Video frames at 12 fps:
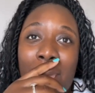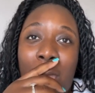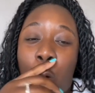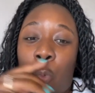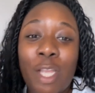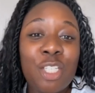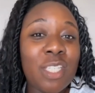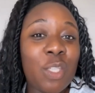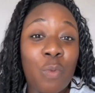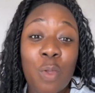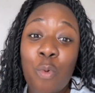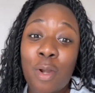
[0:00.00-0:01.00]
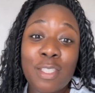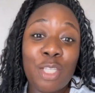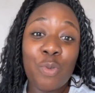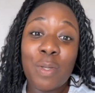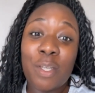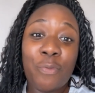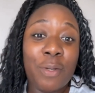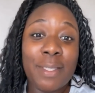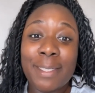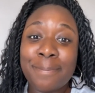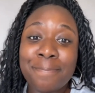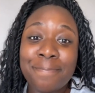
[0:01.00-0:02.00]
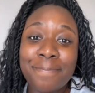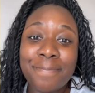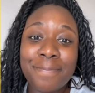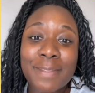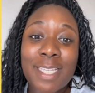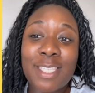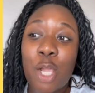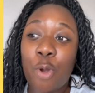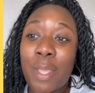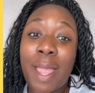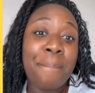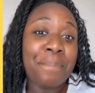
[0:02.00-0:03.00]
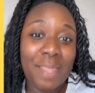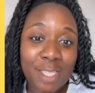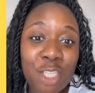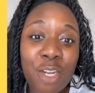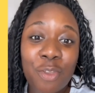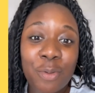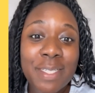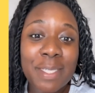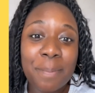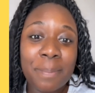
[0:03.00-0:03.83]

we just we wanted to do it differently. So yeah, that's another reason.